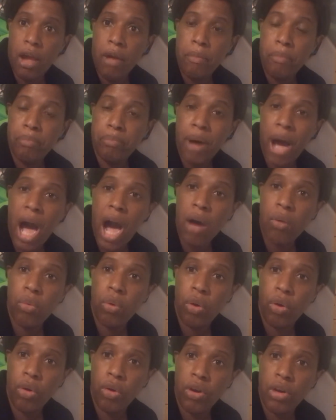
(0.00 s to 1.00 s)

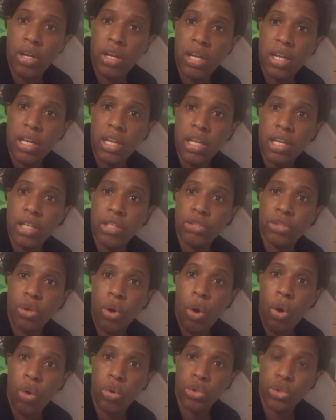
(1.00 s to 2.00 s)
Power is
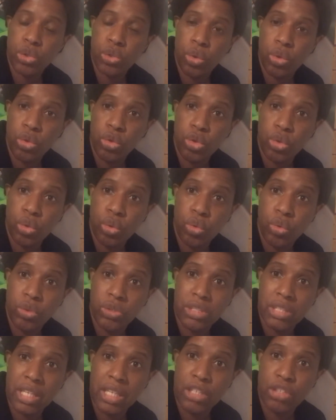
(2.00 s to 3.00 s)
also
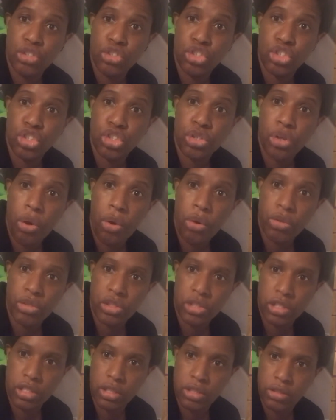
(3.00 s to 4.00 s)
used in
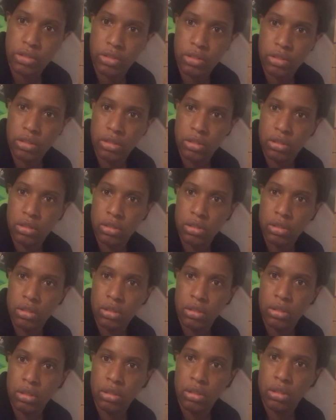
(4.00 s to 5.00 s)
churches.
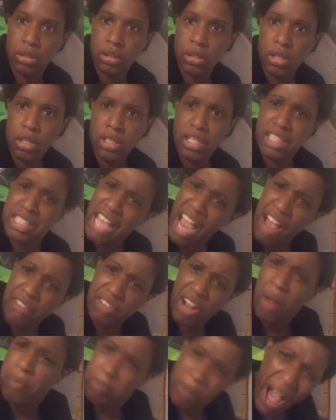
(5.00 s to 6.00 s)
They say, I've
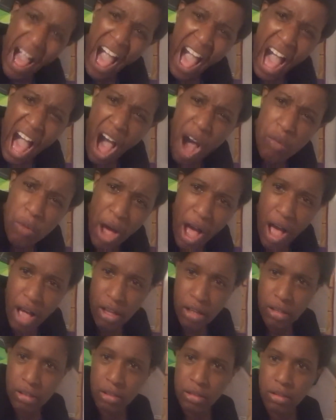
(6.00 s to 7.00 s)
got power.
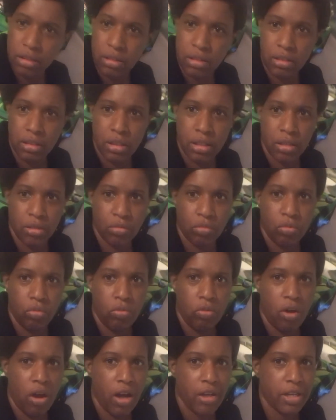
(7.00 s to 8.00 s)
Like,
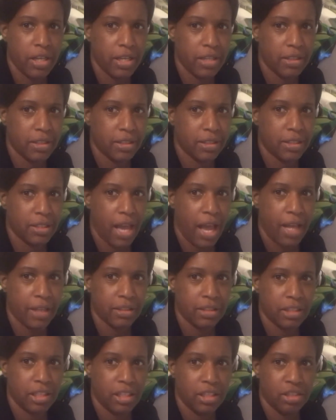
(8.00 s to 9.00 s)
what is that,
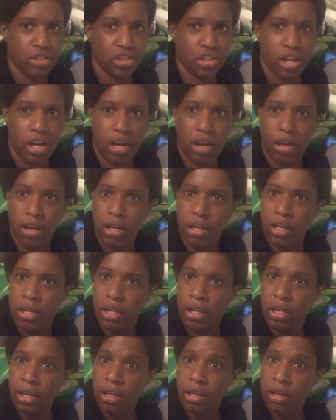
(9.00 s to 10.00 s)
teacher?
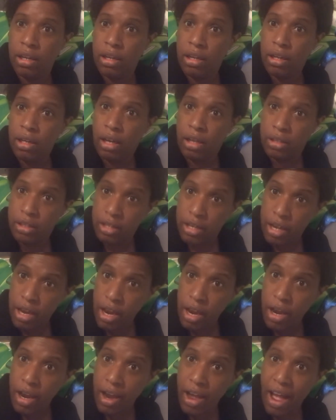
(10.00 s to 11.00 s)

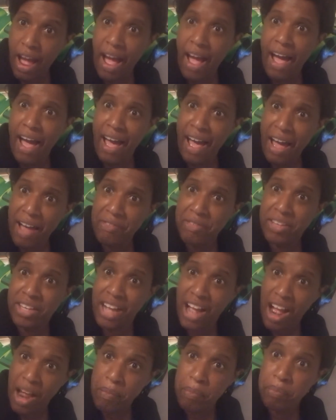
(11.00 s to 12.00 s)
Yeah, I've
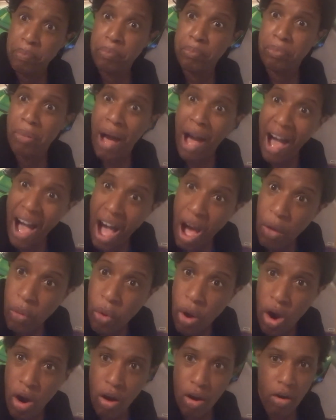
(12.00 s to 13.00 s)
got
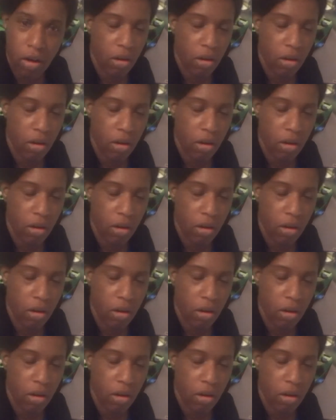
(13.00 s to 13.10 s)
power.